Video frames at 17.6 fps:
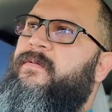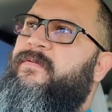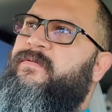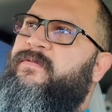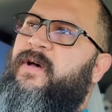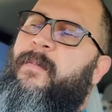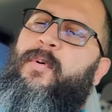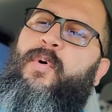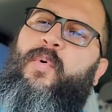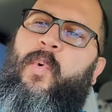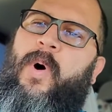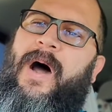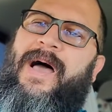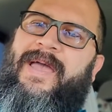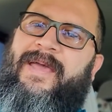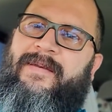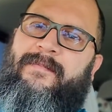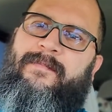double
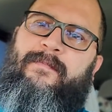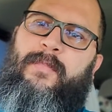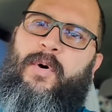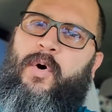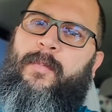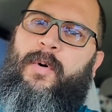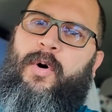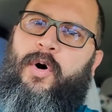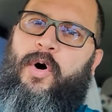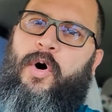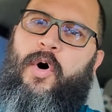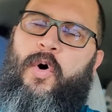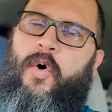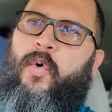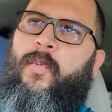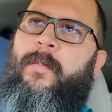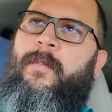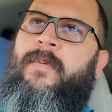wide mobile
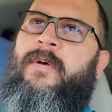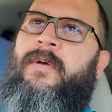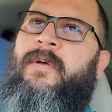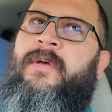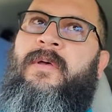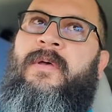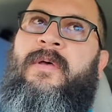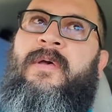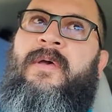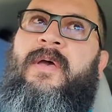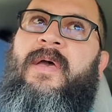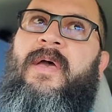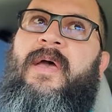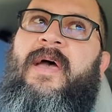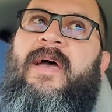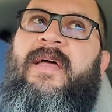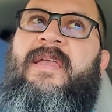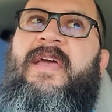home
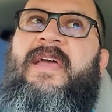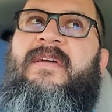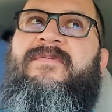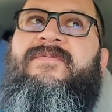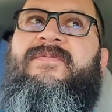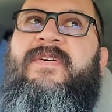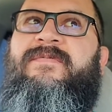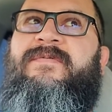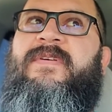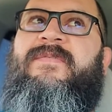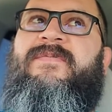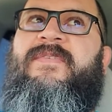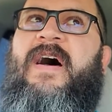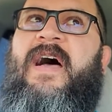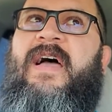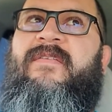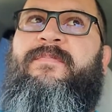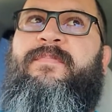at a
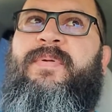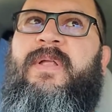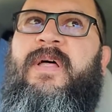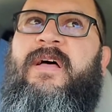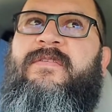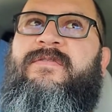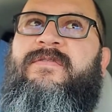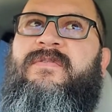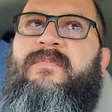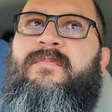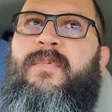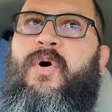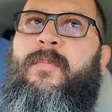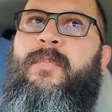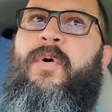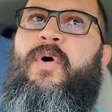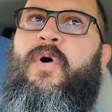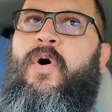55 plus
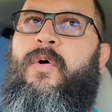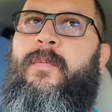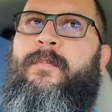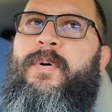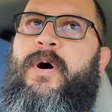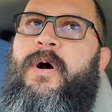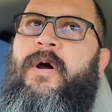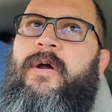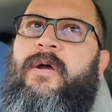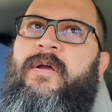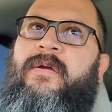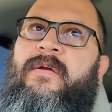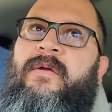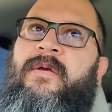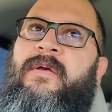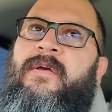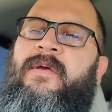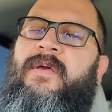mobile home park
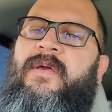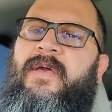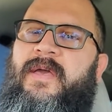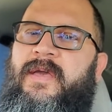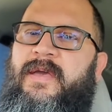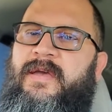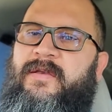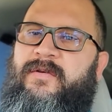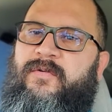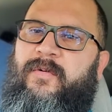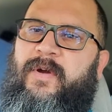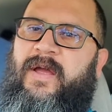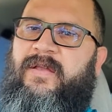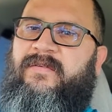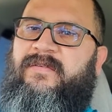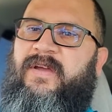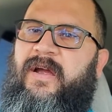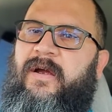in
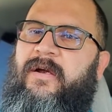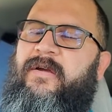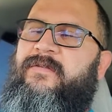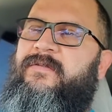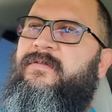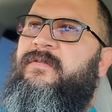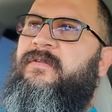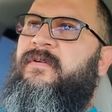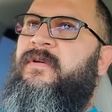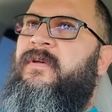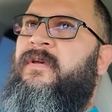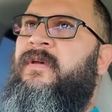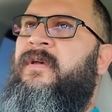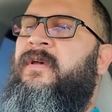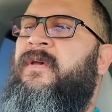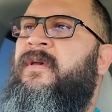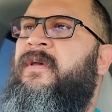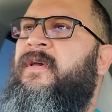Grand Terrace.
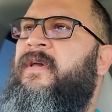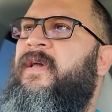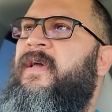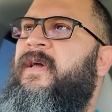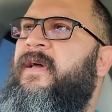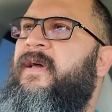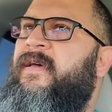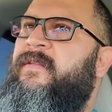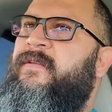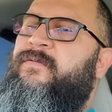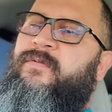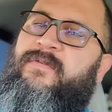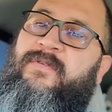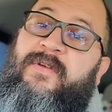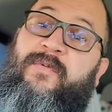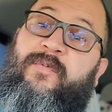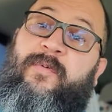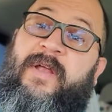And this
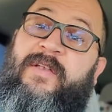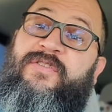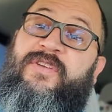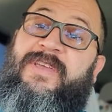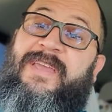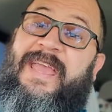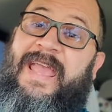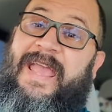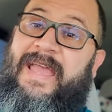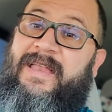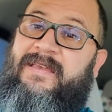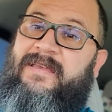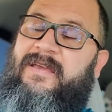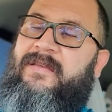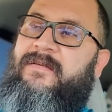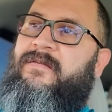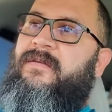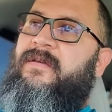was in Ritchie
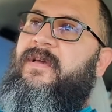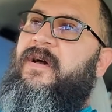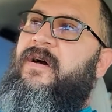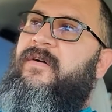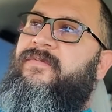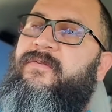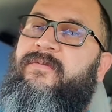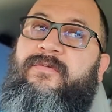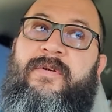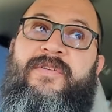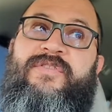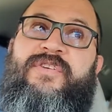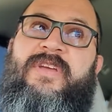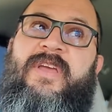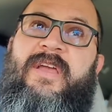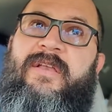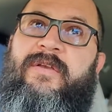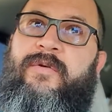Canyon, off of Ritchie
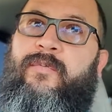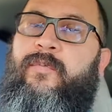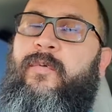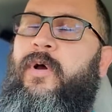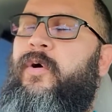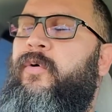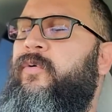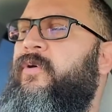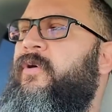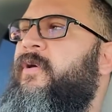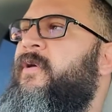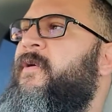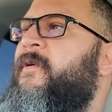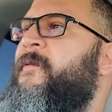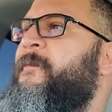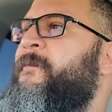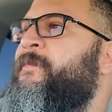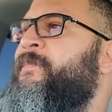Canyon Road.
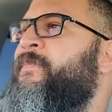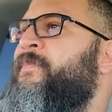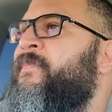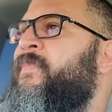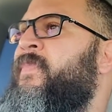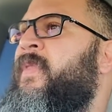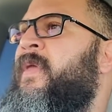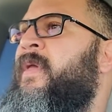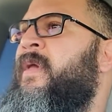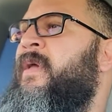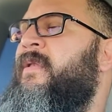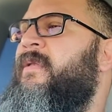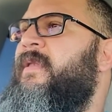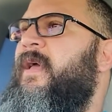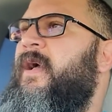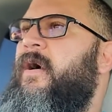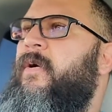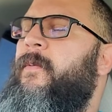
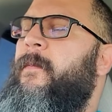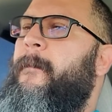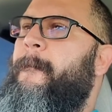Now,